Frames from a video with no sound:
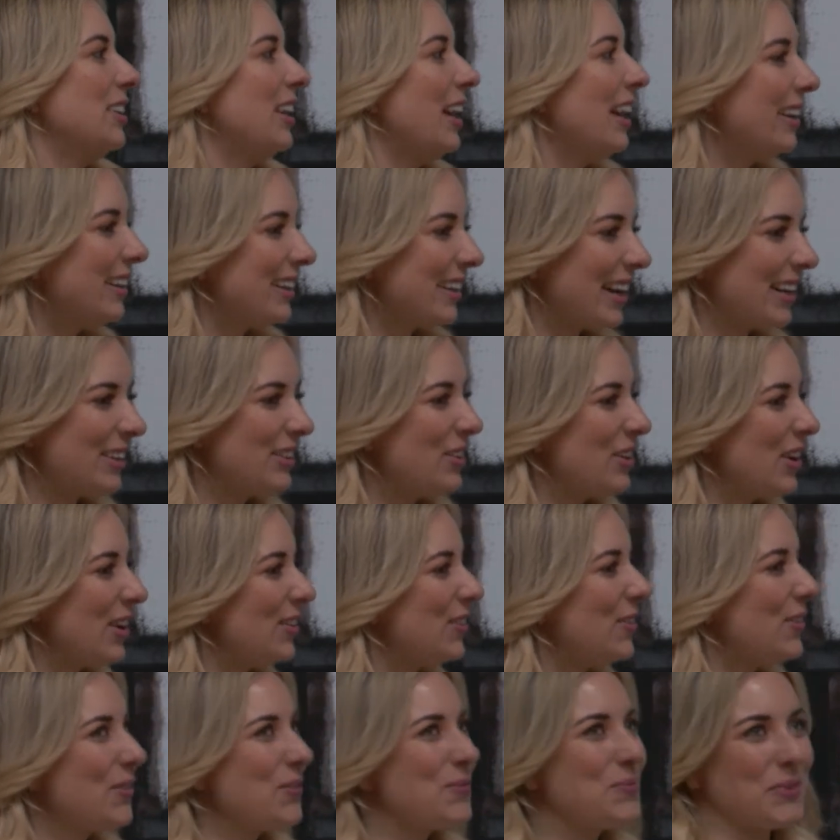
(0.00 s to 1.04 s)
like had
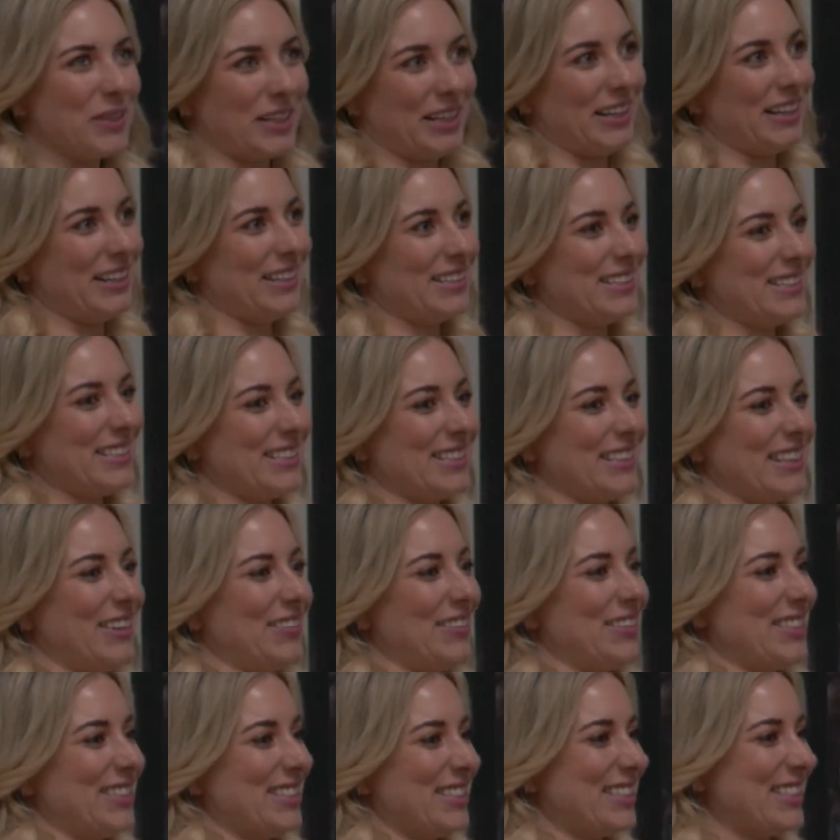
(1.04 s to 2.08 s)
no plans and
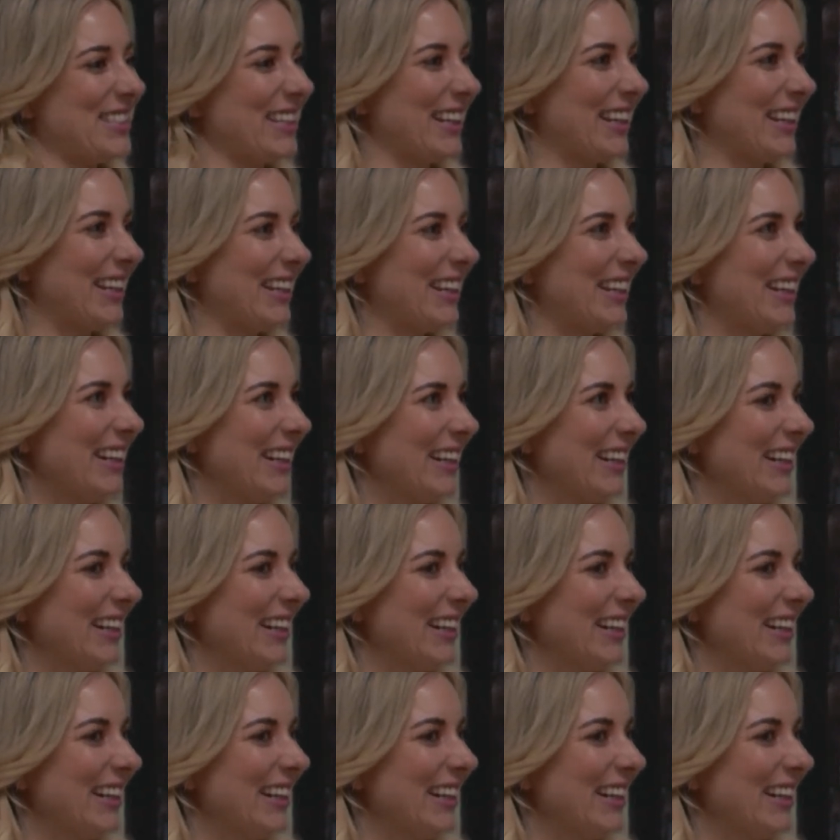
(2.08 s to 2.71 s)
I was just like,